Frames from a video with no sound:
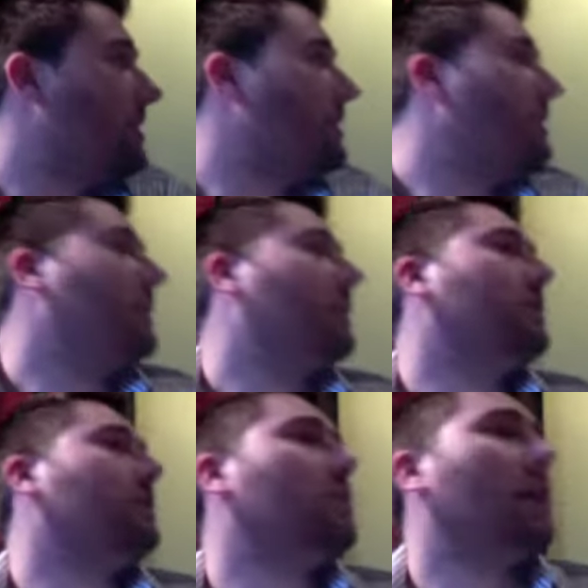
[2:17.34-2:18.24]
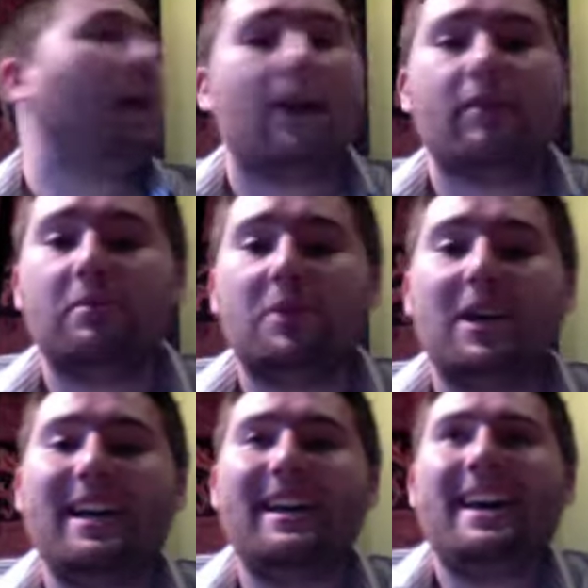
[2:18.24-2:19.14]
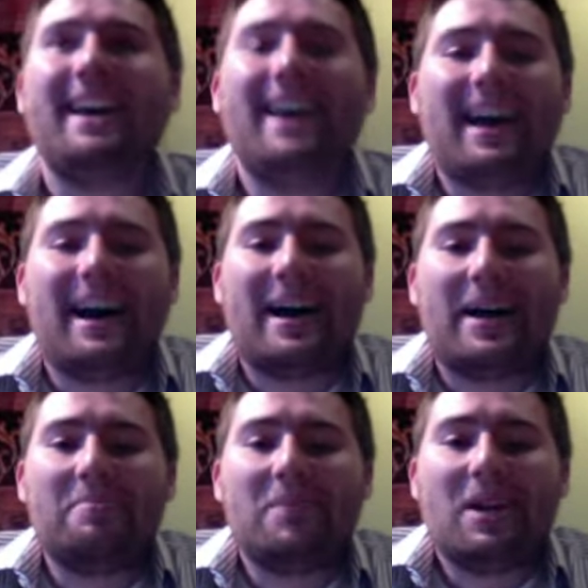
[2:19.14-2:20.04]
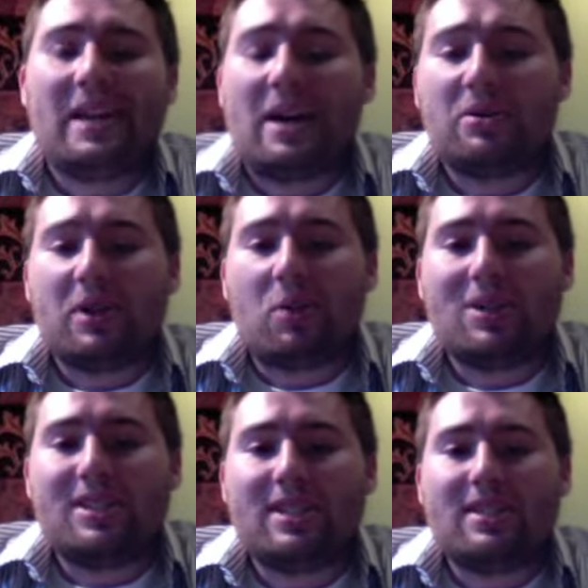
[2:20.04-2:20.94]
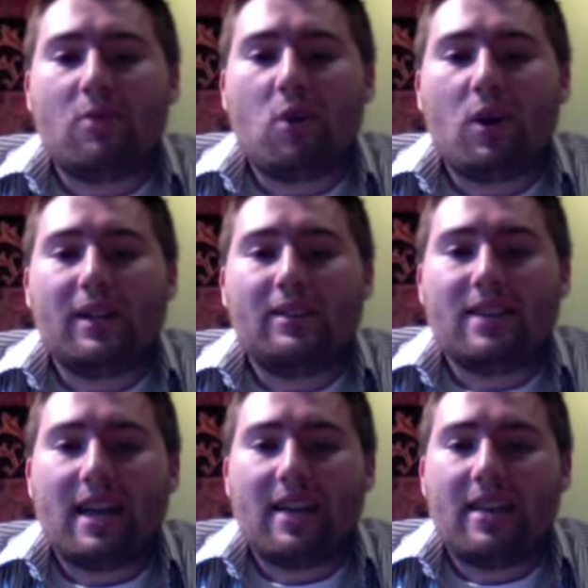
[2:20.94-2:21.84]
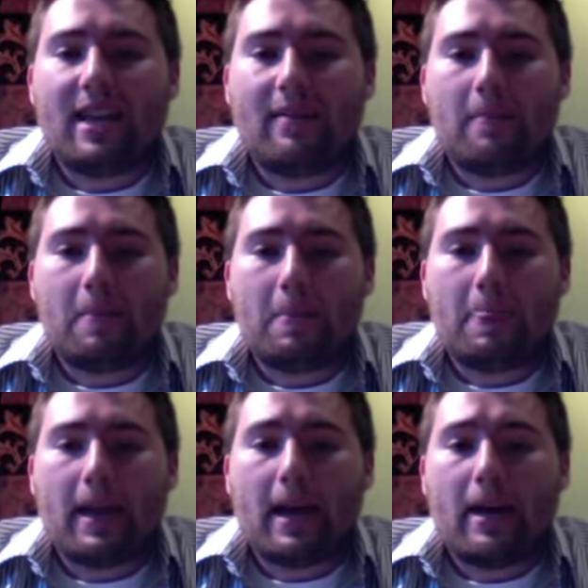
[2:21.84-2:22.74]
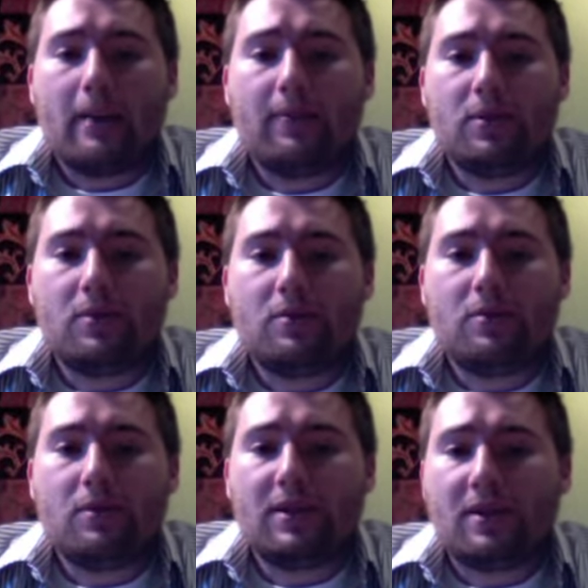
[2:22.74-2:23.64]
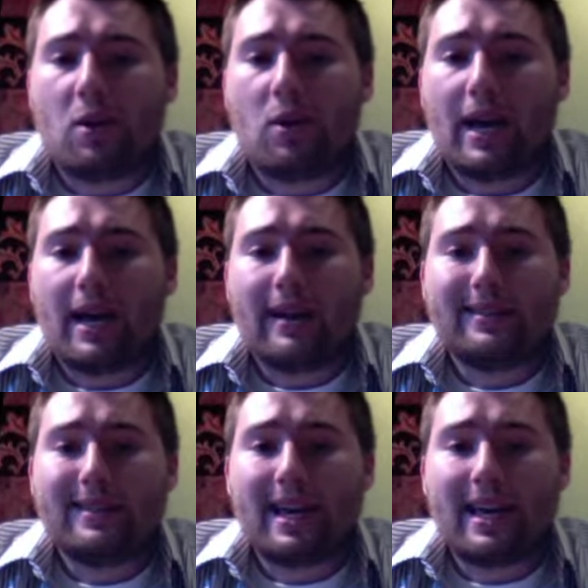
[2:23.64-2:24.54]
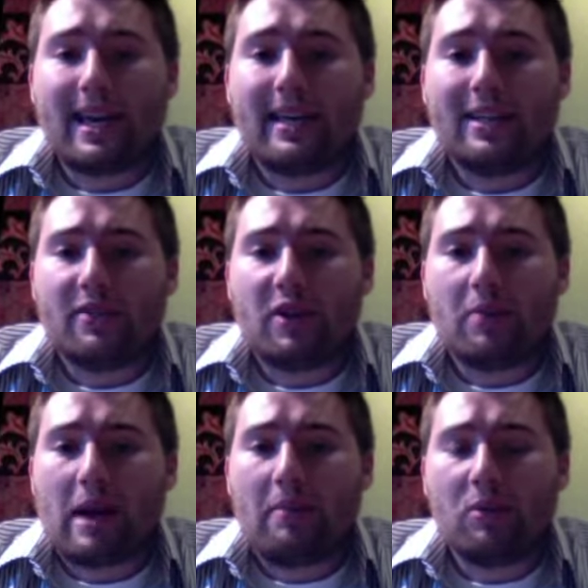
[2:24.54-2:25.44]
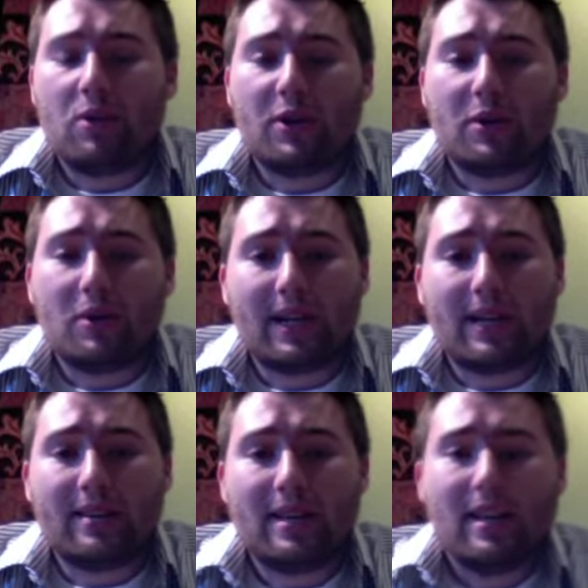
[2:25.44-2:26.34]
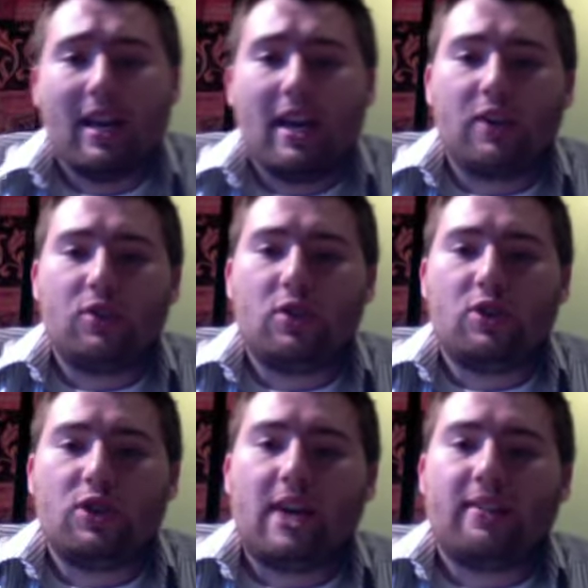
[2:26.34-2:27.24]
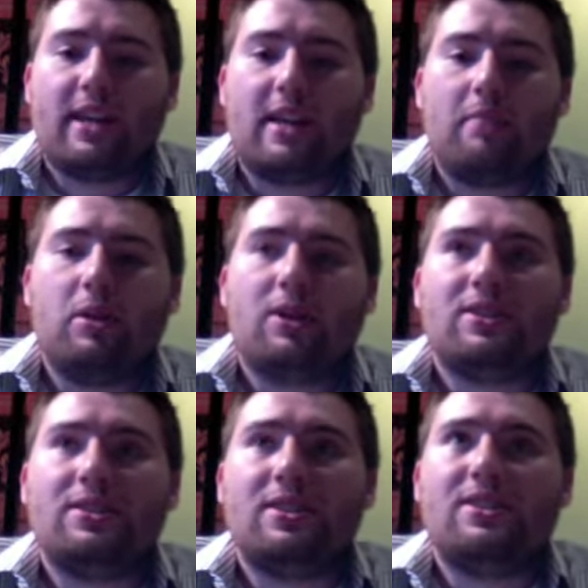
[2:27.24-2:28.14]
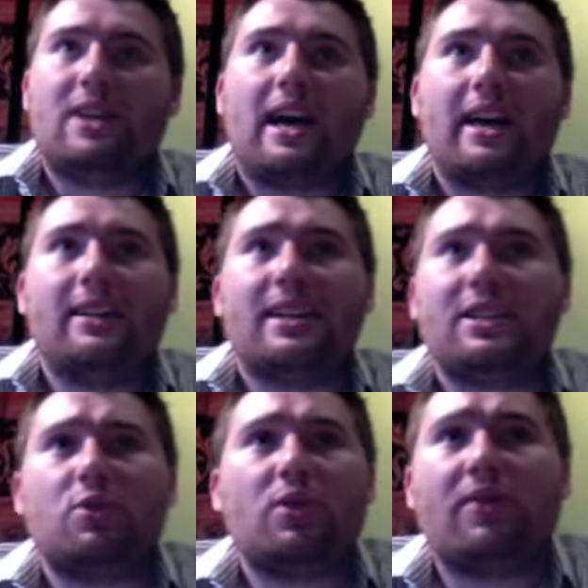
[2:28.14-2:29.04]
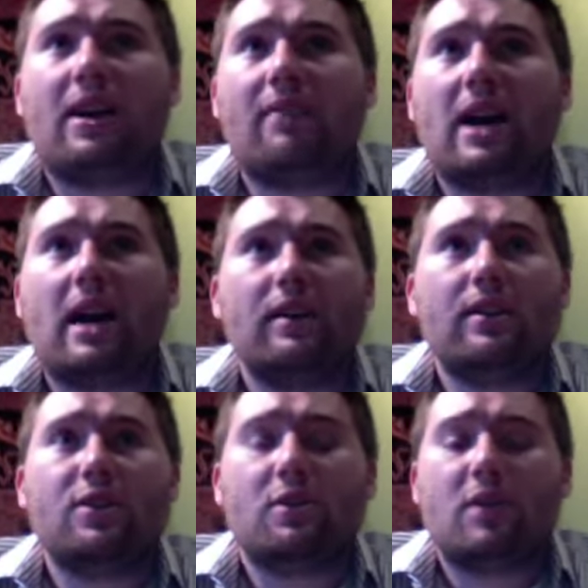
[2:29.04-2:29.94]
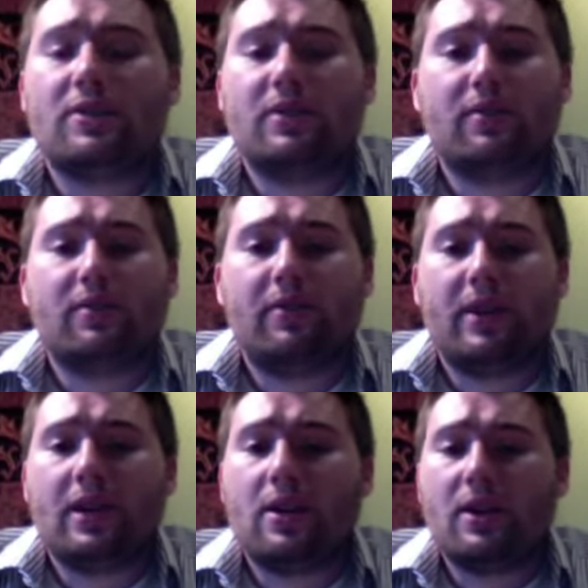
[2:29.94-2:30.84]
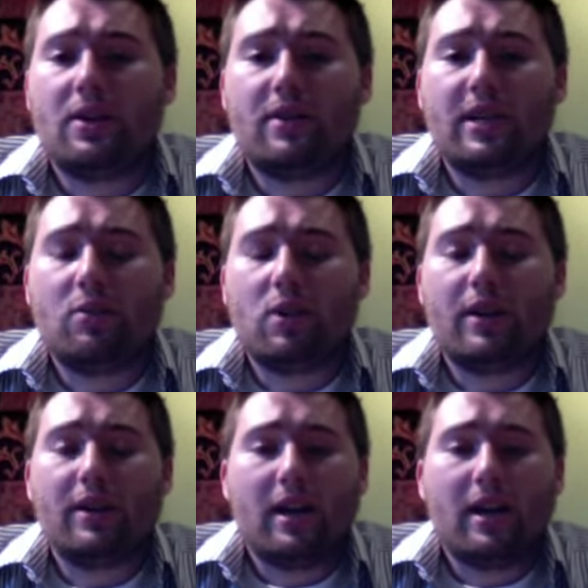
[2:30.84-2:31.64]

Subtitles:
I don't know where I have it, but yeah, it was like $160 for it. And then if you get the Kodak ZI-8, it's a very popular one. You're going to want to get the external jack that kind of plugs into the side, and that's $25. Otherwise, for the flip video, you don't need one.